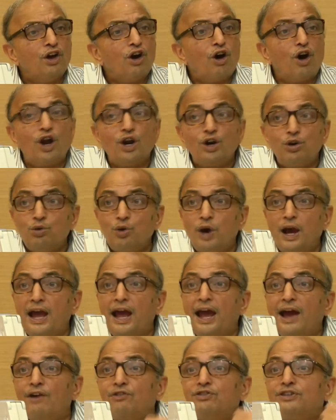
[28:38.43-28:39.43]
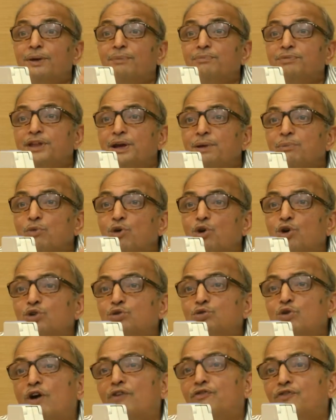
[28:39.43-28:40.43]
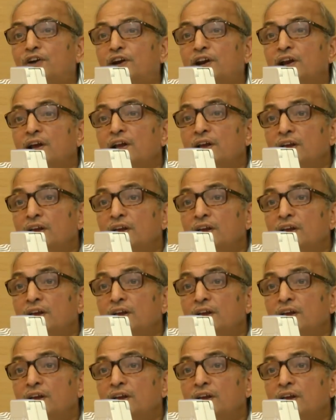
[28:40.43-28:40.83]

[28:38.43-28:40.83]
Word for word: or do I have something more to offer?